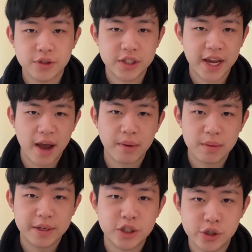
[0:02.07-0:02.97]
Today I'm
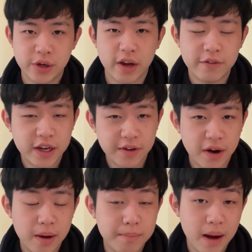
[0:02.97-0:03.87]
going to be shooting a
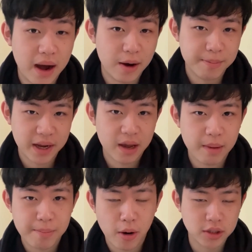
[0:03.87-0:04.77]
video about picking
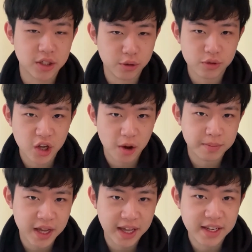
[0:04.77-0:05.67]
my personal
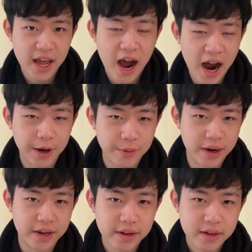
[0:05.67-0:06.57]
top 10 high
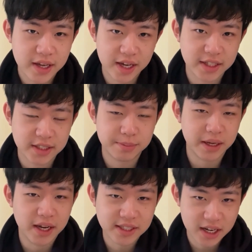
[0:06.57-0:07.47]
grade kits
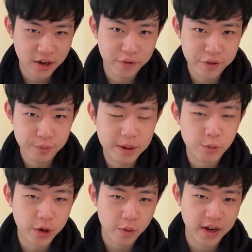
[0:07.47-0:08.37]
because a lot of you have been
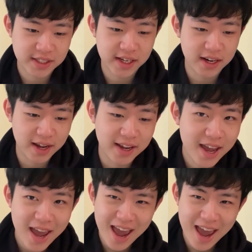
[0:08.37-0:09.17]
requesting like,